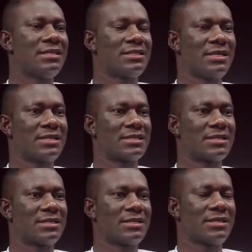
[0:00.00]
Church,
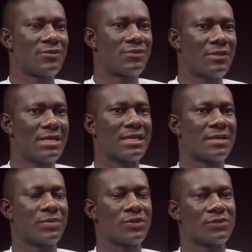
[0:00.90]
the Adonai
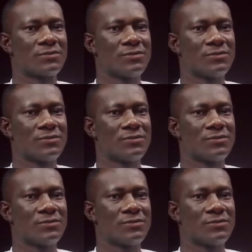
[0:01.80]
Chapel.